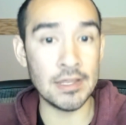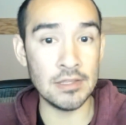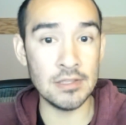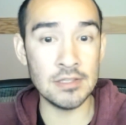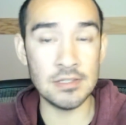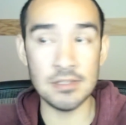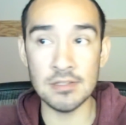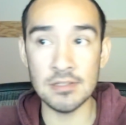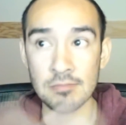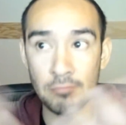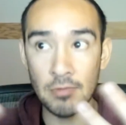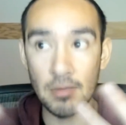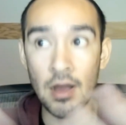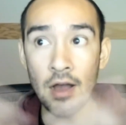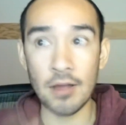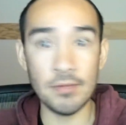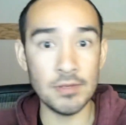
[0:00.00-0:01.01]
And this is
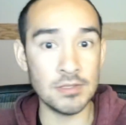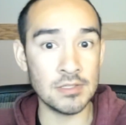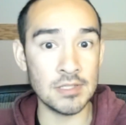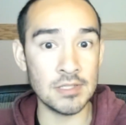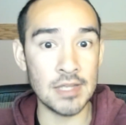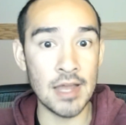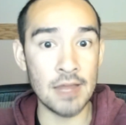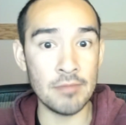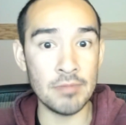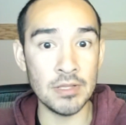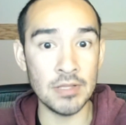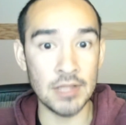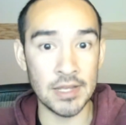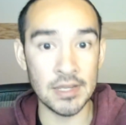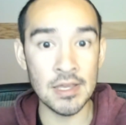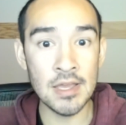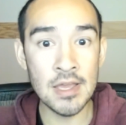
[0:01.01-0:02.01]
obviously got to be
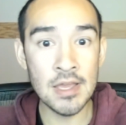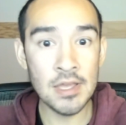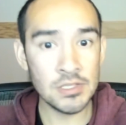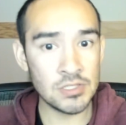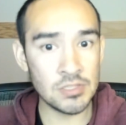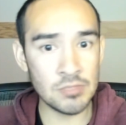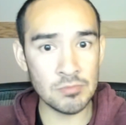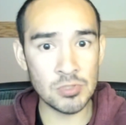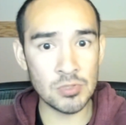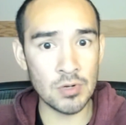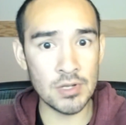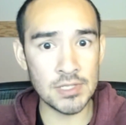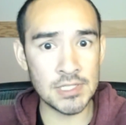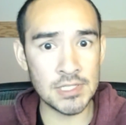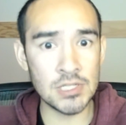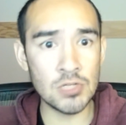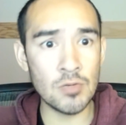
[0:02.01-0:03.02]
like some sort
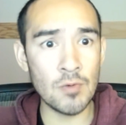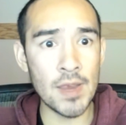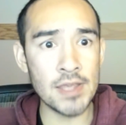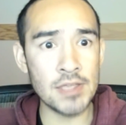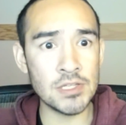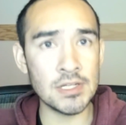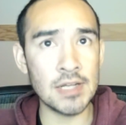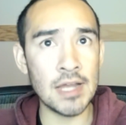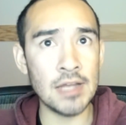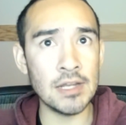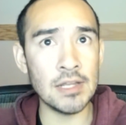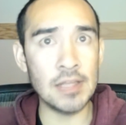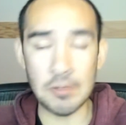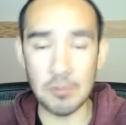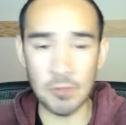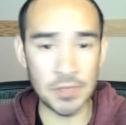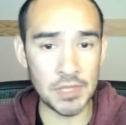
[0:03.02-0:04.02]
of situation, kind of
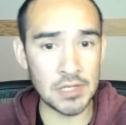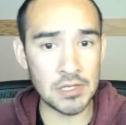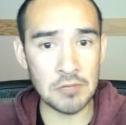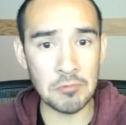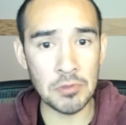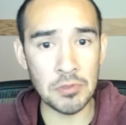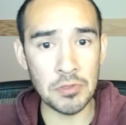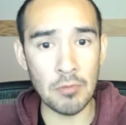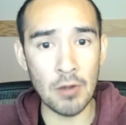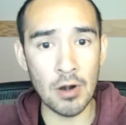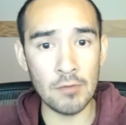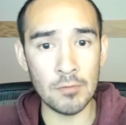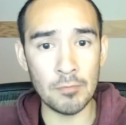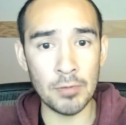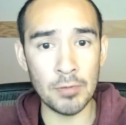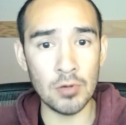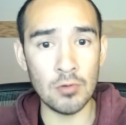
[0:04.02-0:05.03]
like what they did with the
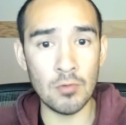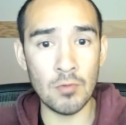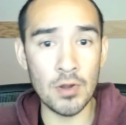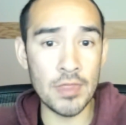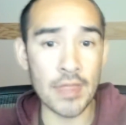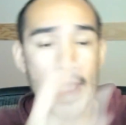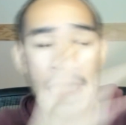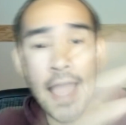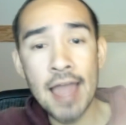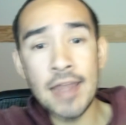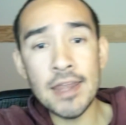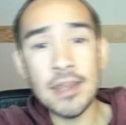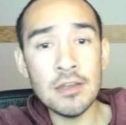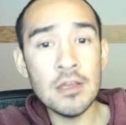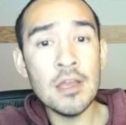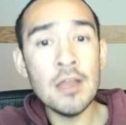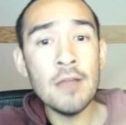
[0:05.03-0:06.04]
Marvel Pearl, where they had
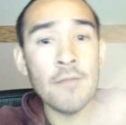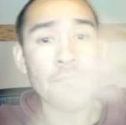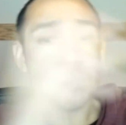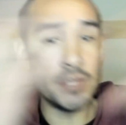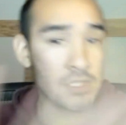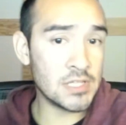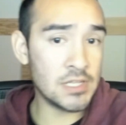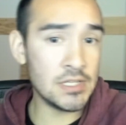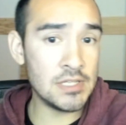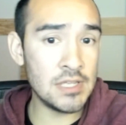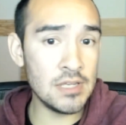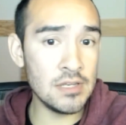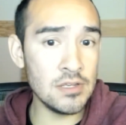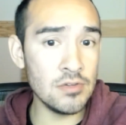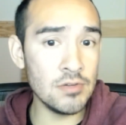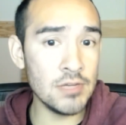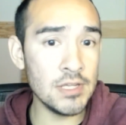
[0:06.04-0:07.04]
it,
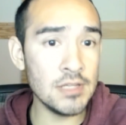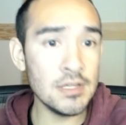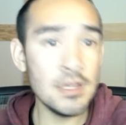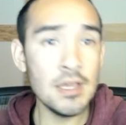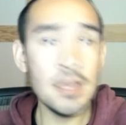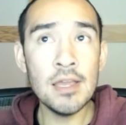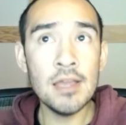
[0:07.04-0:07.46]
discontinued it,